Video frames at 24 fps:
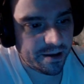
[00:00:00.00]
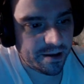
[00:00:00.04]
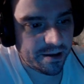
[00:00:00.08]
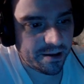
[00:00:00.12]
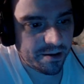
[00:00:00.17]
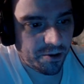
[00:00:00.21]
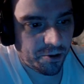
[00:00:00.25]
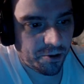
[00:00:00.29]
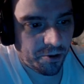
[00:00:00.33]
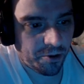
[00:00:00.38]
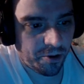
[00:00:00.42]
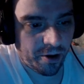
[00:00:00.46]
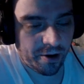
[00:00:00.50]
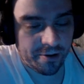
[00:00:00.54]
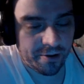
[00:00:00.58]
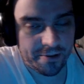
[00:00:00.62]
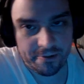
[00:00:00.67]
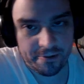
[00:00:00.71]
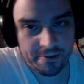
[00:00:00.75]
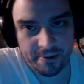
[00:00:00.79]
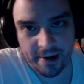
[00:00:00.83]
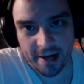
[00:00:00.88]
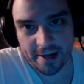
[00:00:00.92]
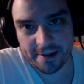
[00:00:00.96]
or
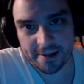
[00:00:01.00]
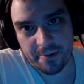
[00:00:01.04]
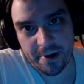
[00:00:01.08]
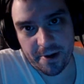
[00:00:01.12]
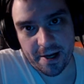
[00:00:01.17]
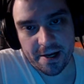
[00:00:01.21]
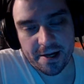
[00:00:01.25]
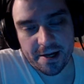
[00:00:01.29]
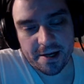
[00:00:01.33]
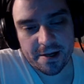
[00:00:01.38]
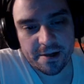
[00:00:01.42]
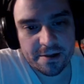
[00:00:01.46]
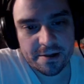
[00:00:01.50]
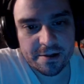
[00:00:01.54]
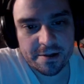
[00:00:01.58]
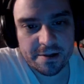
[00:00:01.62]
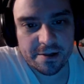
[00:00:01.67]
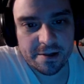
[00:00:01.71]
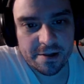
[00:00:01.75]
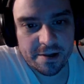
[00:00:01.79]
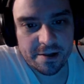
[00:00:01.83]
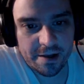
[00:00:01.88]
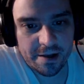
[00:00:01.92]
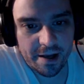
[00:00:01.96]
throughout the week.
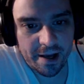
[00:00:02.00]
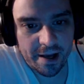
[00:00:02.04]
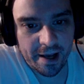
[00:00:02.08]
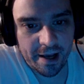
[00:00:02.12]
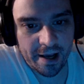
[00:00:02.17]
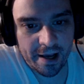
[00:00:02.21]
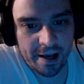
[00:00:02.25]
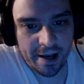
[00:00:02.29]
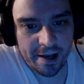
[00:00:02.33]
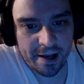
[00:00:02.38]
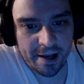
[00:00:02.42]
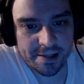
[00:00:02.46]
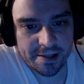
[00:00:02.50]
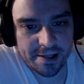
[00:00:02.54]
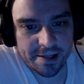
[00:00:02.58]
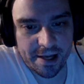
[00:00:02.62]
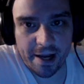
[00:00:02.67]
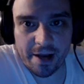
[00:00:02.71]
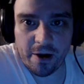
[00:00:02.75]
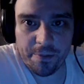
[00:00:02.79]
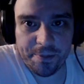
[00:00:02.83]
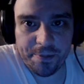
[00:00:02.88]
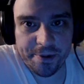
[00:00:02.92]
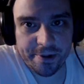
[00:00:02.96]
And
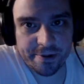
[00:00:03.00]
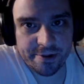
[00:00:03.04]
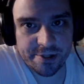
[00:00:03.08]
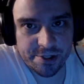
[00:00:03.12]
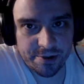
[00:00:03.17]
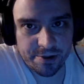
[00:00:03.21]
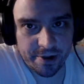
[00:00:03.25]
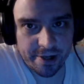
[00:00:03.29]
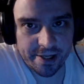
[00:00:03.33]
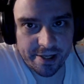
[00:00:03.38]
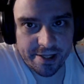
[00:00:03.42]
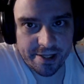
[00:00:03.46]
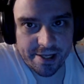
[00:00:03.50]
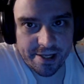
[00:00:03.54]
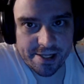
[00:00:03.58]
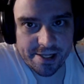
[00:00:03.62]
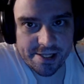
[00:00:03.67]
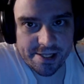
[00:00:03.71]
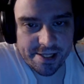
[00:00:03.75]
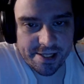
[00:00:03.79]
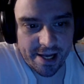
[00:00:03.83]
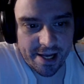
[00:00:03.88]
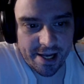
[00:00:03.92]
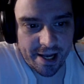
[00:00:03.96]
I hope you enjoyed
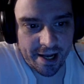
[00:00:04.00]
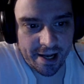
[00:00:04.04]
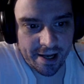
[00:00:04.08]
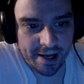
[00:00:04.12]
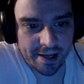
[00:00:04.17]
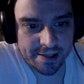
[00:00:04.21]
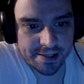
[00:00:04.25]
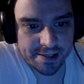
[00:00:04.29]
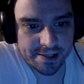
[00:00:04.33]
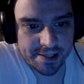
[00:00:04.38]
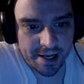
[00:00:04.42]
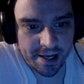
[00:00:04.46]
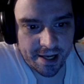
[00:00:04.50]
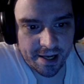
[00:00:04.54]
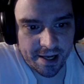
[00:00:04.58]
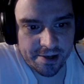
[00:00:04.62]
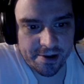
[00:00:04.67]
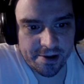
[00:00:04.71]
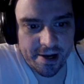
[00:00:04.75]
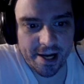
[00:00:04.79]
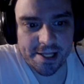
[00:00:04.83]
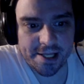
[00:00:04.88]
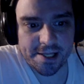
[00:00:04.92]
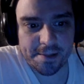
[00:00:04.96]
this. And
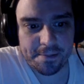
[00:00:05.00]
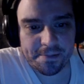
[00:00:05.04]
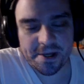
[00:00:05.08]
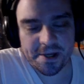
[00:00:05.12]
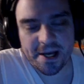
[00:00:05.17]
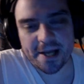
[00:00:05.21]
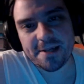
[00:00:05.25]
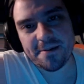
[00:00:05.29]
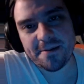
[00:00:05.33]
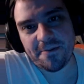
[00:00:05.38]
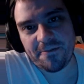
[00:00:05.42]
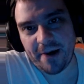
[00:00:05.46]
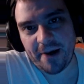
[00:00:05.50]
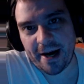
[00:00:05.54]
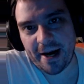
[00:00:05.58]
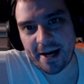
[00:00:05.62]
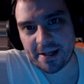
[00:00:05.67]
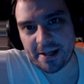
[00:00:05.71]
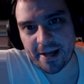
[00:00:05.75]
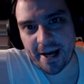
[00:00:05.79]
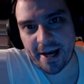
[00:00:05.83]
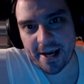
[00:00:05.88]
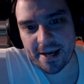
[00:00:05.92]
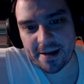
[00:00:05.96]
you get to fight like